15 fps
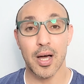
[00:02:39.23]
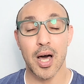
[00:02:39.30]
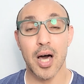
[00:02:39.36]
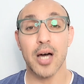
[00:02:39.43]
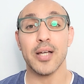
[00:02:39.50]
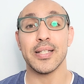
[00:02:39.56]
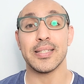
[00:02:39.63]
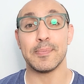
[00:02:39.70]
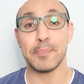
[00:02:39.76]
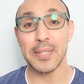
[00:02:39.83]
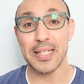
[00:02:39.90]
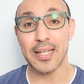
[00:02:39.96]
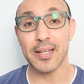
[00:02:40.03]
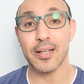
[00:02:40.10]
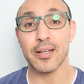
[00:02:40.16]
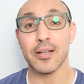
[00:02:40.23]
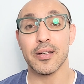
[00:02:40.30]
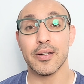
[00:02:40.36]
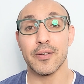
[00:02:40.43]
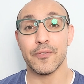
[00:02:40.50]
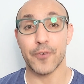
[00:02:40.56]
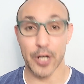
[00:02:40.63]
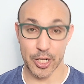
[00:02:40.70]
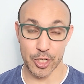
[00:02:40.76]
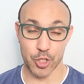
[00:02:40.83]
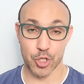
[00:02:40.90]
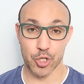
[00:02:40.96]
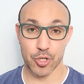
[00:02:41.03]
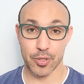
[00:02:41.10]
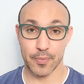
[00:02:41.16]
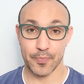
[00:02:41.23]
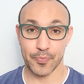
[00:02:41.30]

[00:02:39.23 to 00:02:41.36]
I speak French.